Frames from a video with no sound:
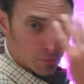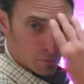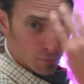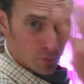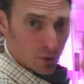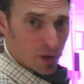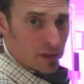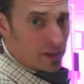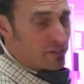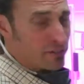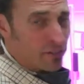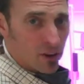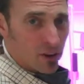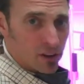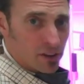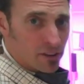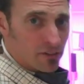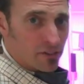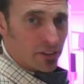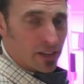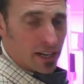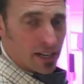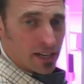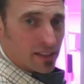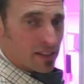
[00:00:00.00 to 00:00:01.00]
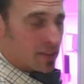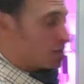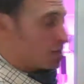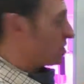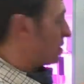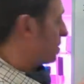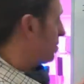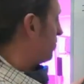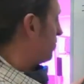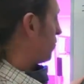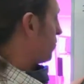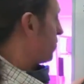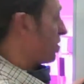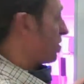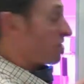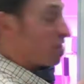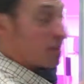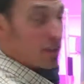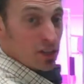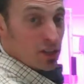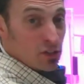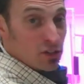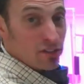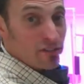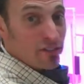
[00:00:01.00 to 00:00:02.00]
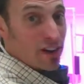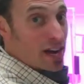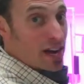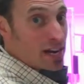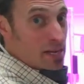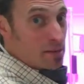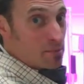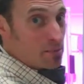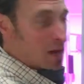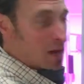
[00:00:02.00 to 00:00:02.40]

brain fart, forgetting the term for the thing you're dividing